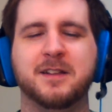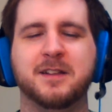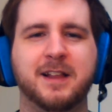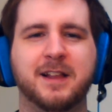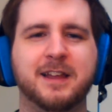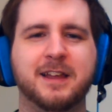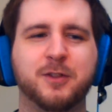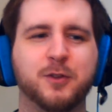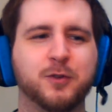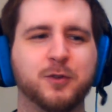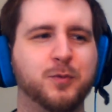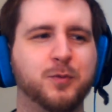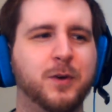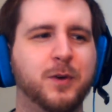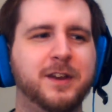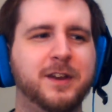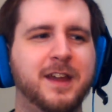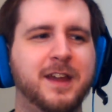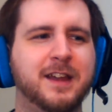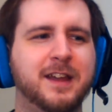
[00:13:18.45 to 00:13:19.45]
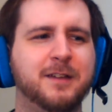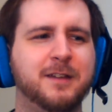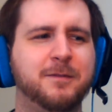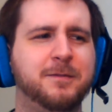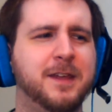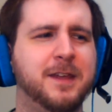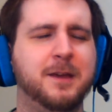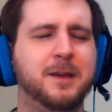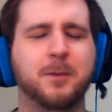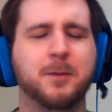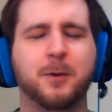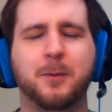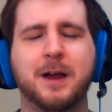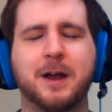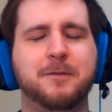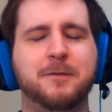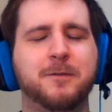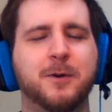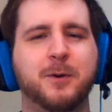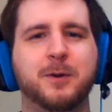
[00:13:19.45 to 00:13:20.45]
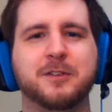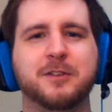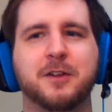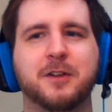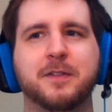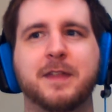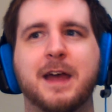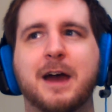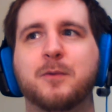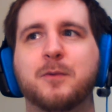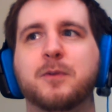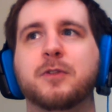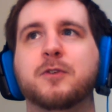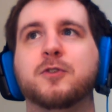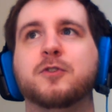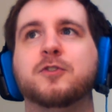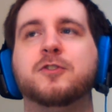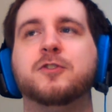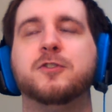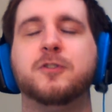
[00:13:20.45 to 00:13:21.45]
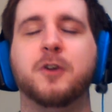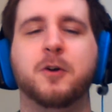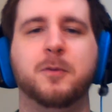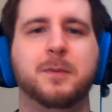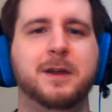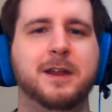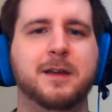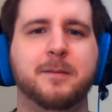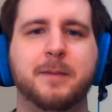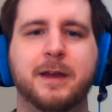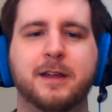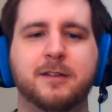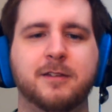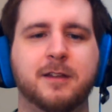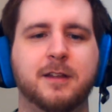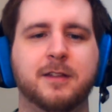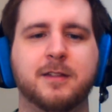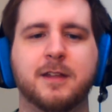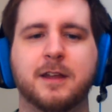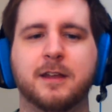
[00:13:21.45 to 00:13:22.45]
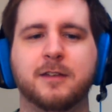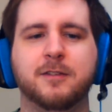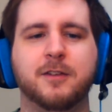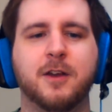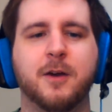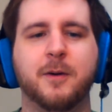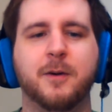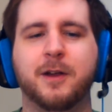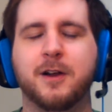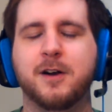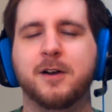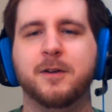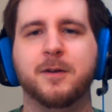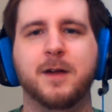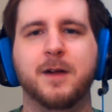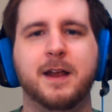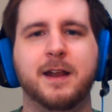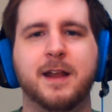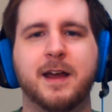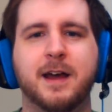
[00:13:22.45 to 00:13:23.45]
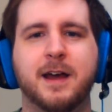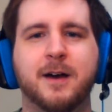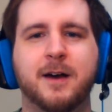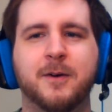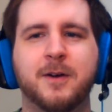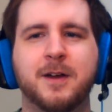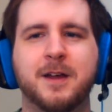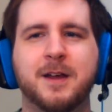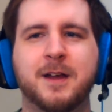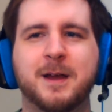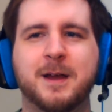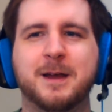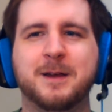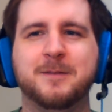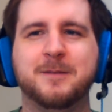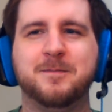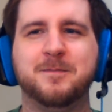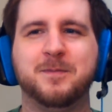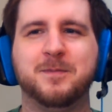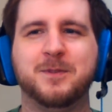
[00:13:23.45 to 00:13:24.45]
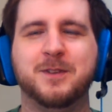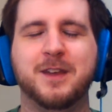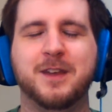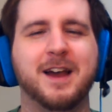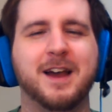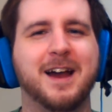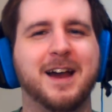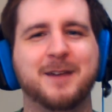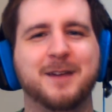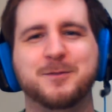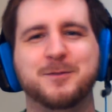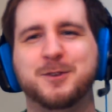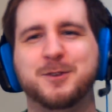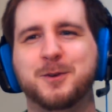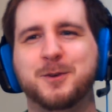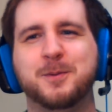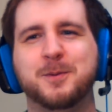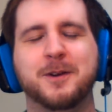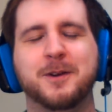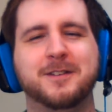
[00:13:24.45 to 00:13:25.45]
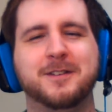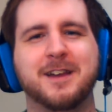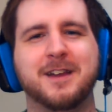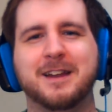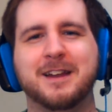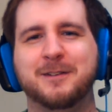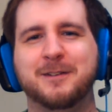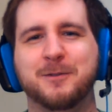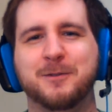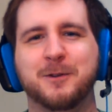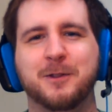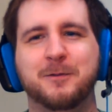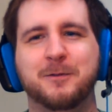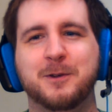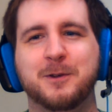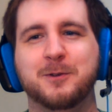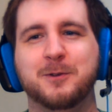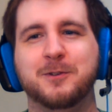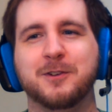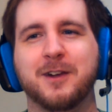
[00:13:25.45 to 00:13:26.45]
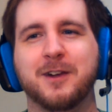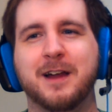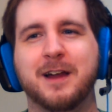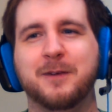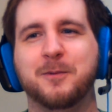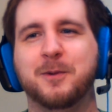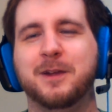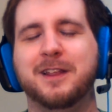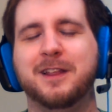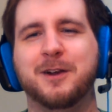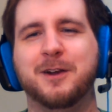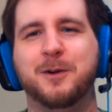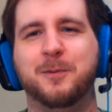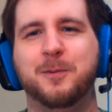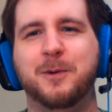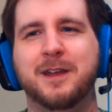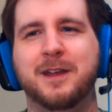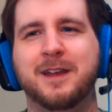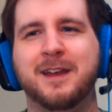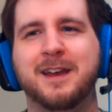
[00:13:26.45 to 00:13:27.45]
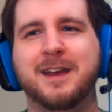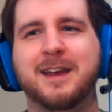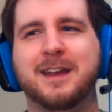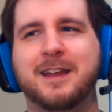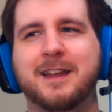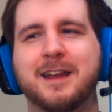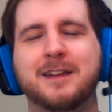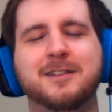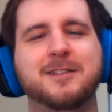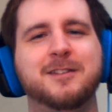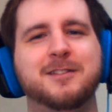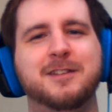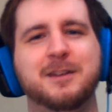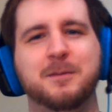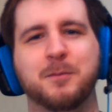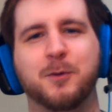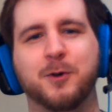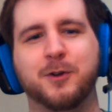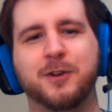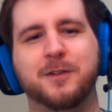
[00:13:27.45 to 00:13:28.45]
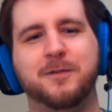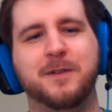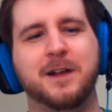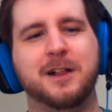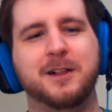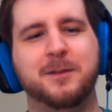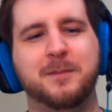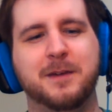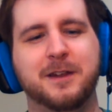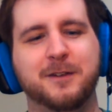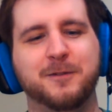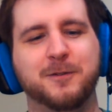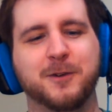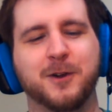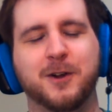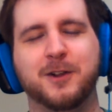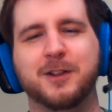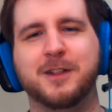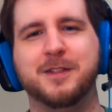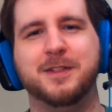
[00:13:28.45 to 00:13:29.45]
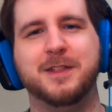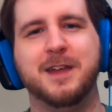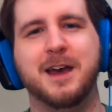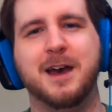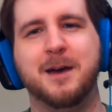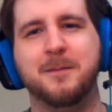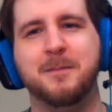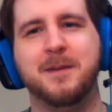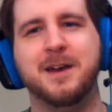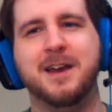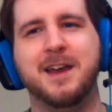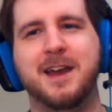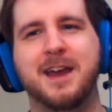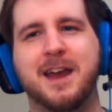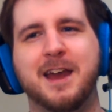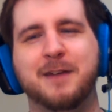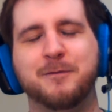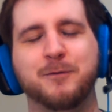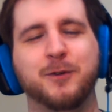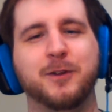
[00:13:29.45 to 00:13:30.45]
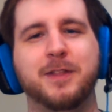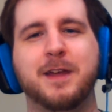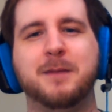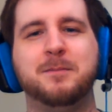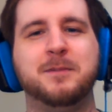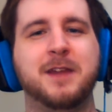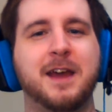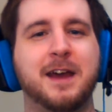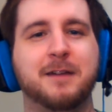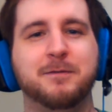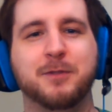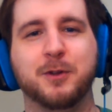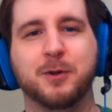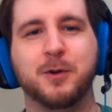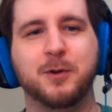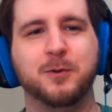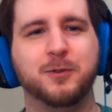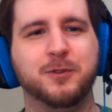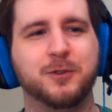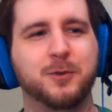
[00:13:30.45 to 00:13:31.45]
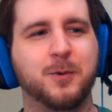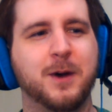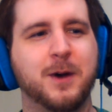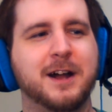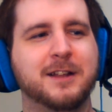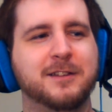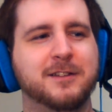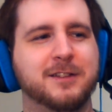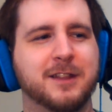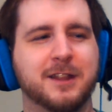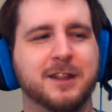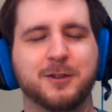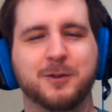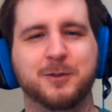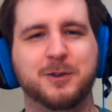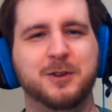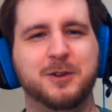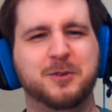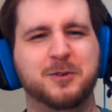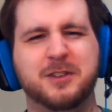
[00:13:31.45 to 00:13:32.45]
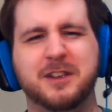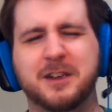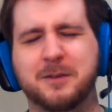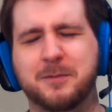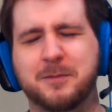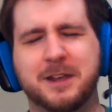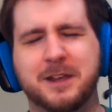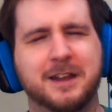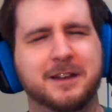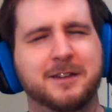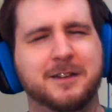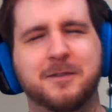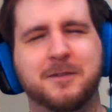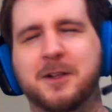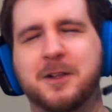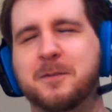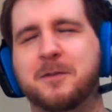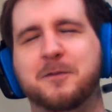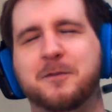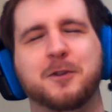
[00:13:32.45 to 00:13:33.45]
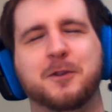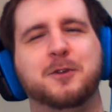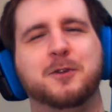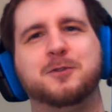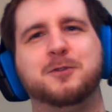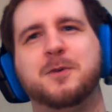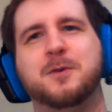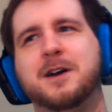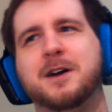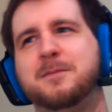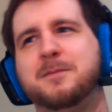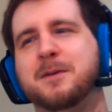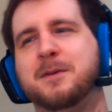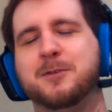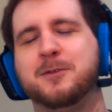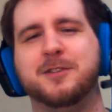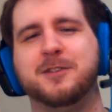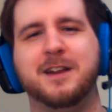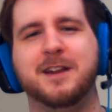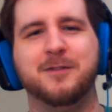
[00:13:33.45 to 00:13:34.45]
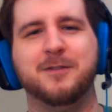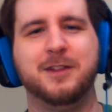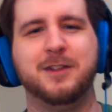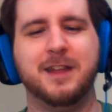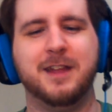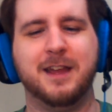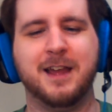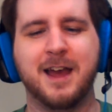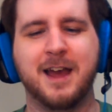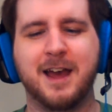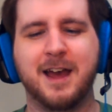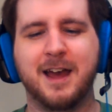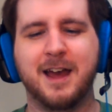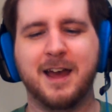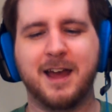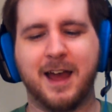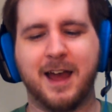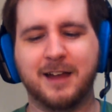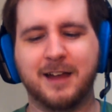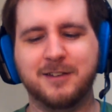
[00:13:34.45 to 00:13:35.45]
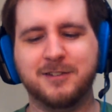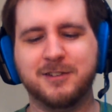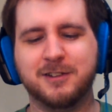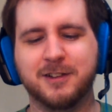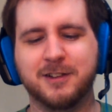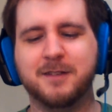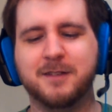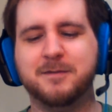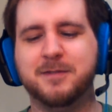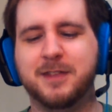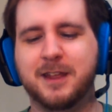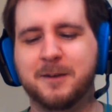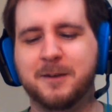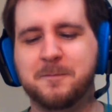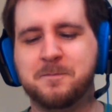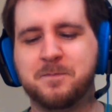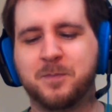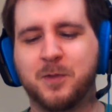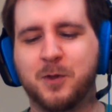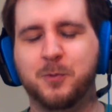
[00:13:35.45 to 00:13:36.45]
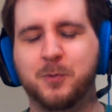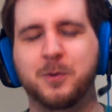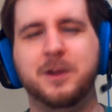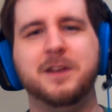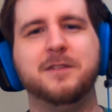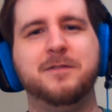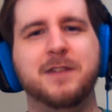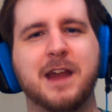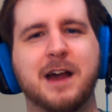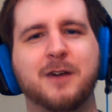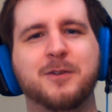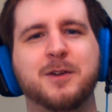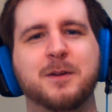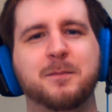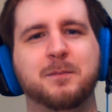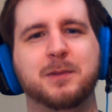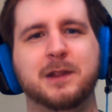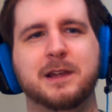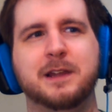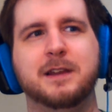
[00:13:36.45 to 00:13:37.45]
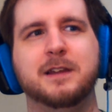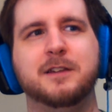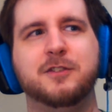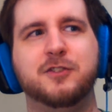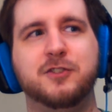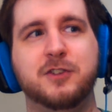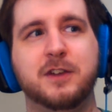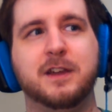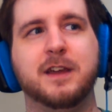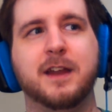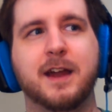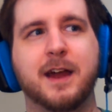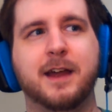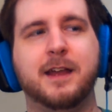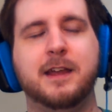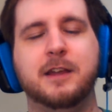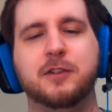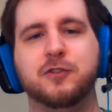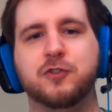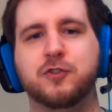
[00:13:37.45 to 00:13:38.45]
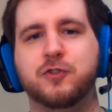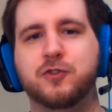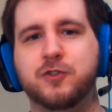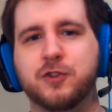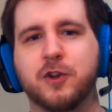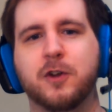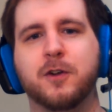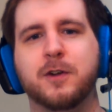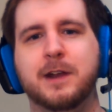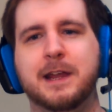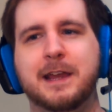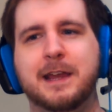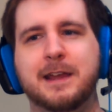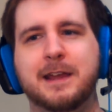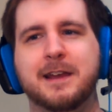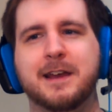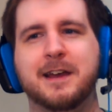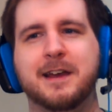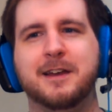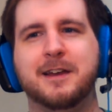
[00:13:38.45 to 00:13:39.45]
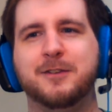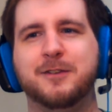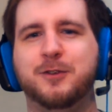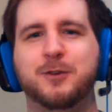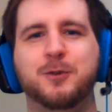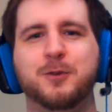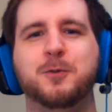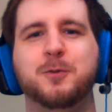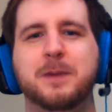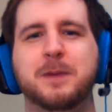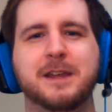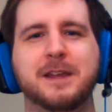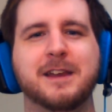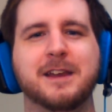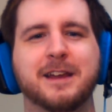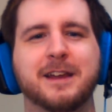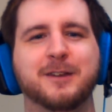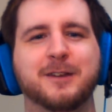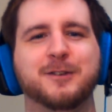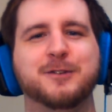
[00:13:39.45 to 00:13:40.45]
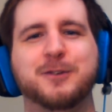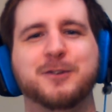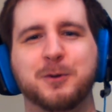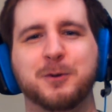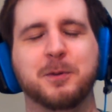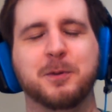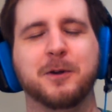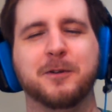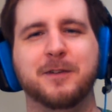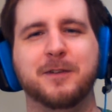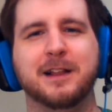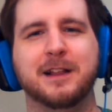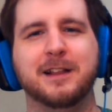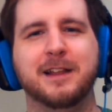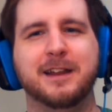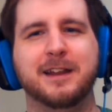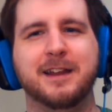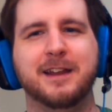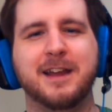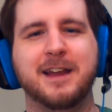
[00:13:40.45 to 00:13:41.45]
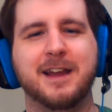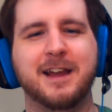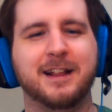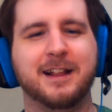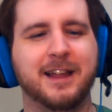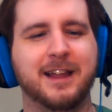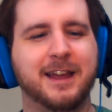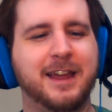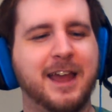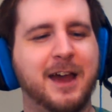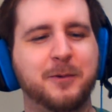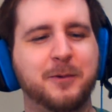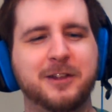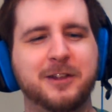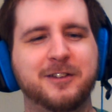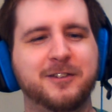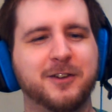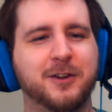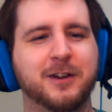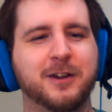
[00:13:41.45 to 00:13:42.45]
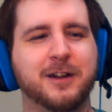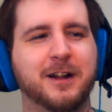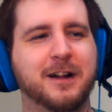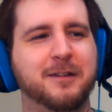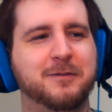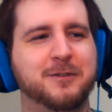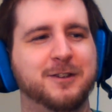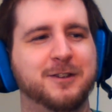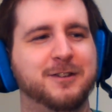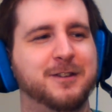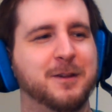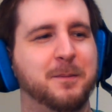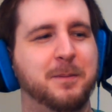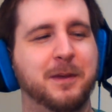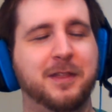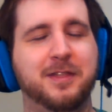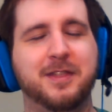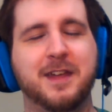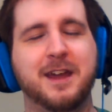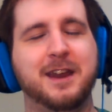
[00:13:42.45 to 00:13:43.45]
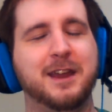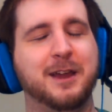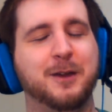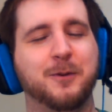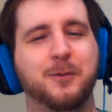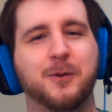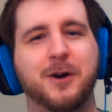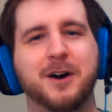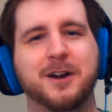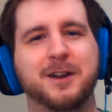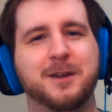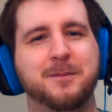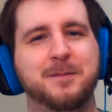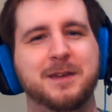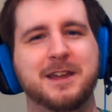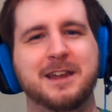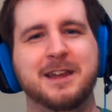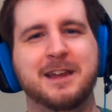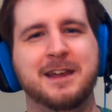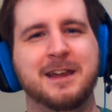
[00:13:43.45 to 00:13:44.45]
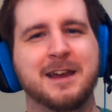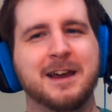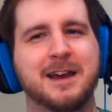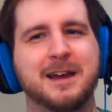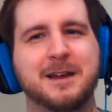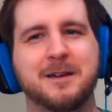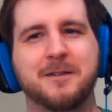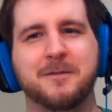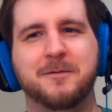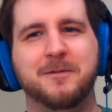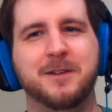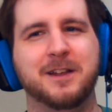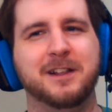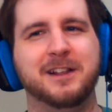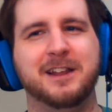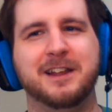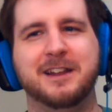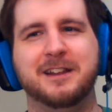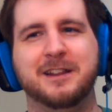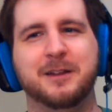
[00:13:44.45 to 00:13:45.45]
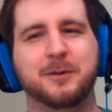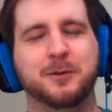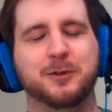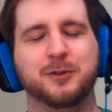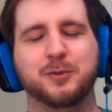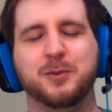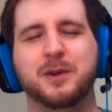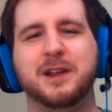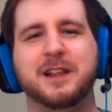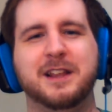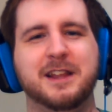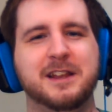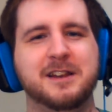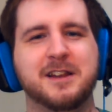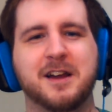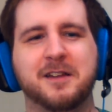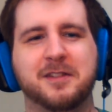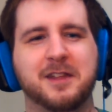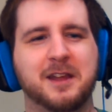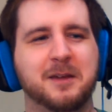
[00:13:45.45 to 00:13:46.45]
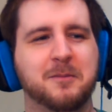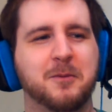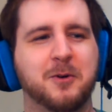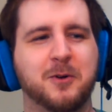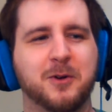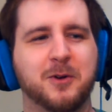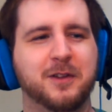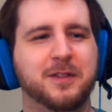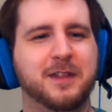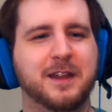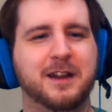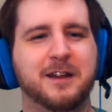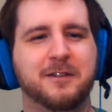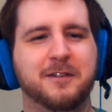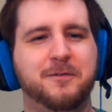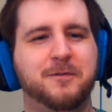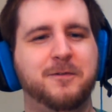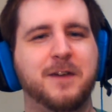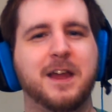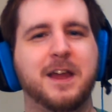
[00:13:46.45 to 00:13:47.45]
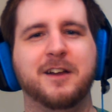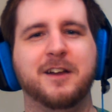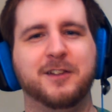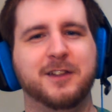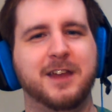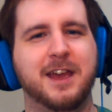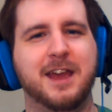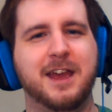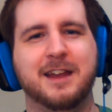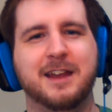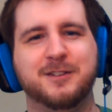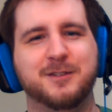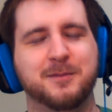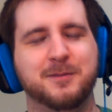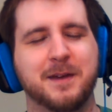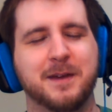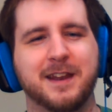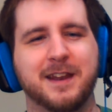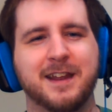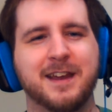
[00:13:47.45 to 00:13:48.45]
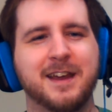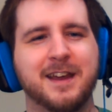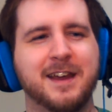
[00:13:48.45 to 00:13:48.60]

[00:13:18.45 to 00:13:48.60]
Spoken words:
Like, there's one negative thing, but why focus on that when there are so many amazing things going on right now? So, yeah, I'm super excited for the future. I really hope we get to see more development for all of them and for them to have their own squads that they're using, and we get development for their squad members and everything. I just love that we have now completed Shigaraki's journey to being supervillain. Like, how he started off just a pathetic wannabe villain that was really nothing more than a failed henchman.